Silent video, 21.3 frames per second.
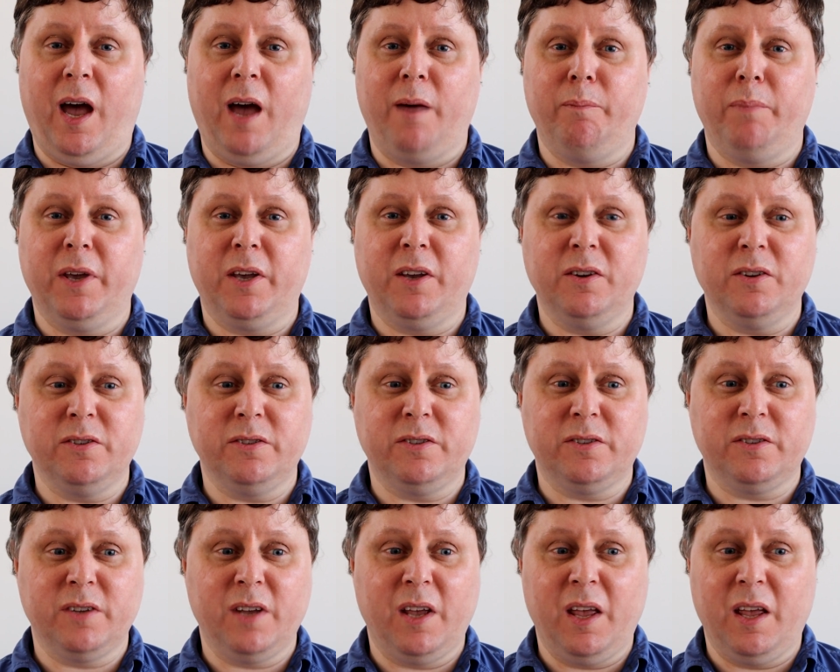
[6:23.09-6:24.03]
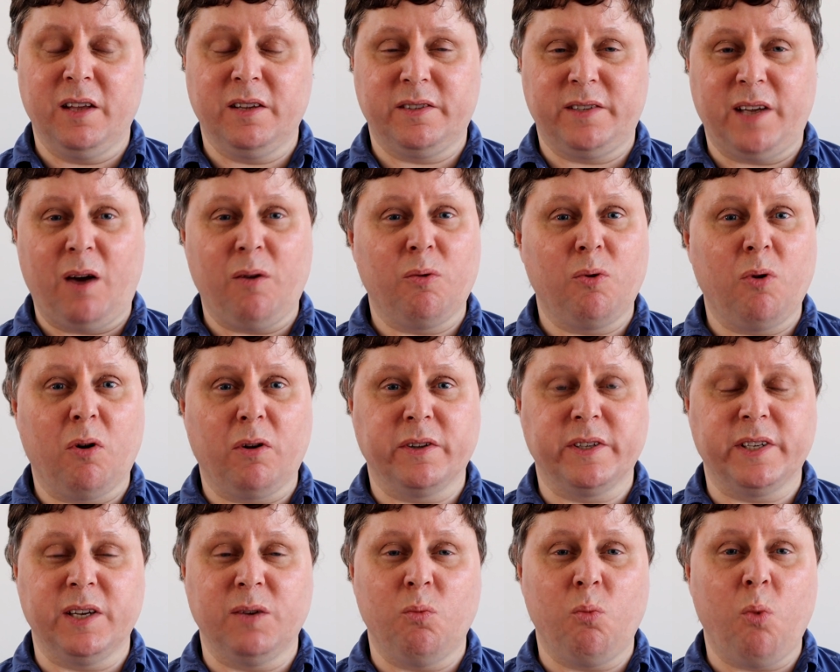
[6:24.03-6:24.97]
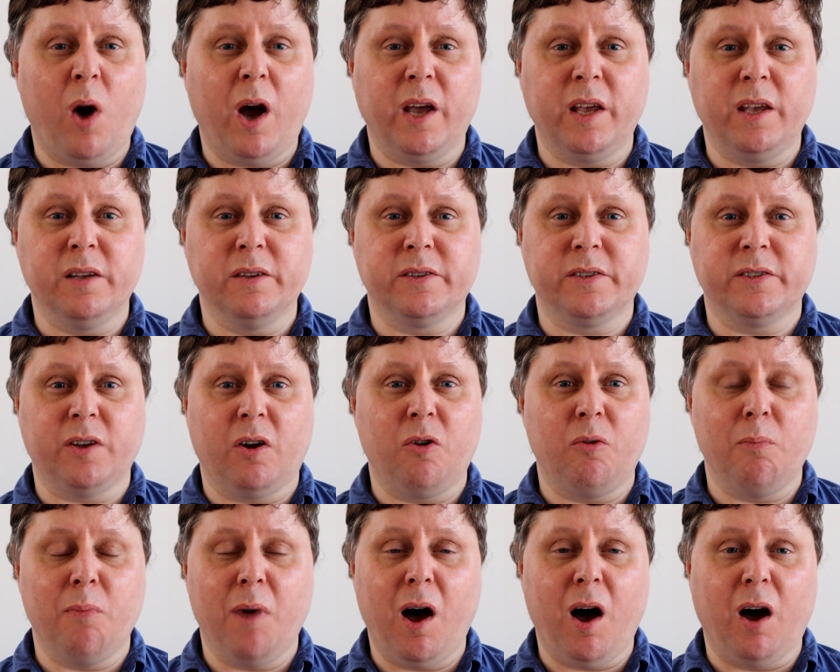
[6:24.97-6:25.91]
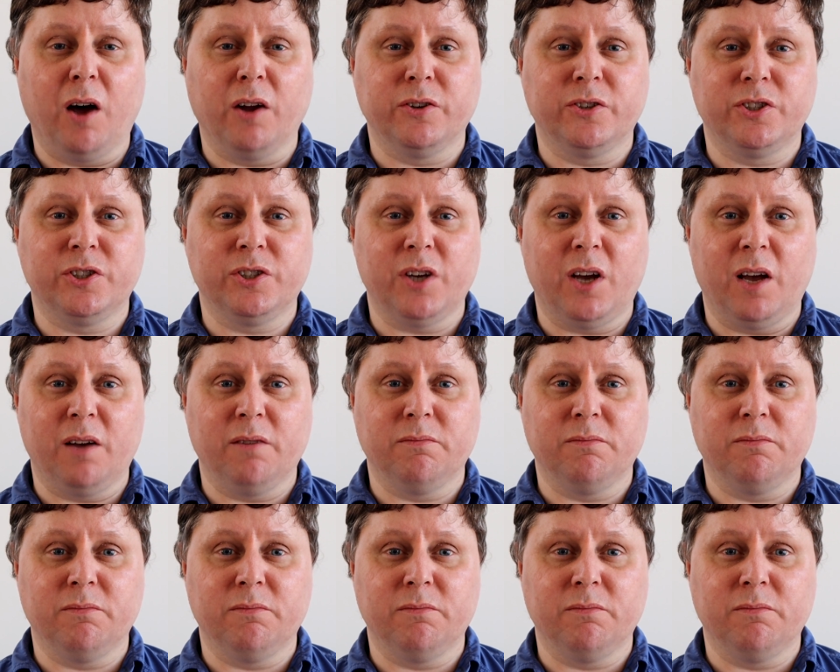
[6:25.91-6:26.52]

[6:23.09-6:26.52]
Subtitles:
And because sound quality weighs so much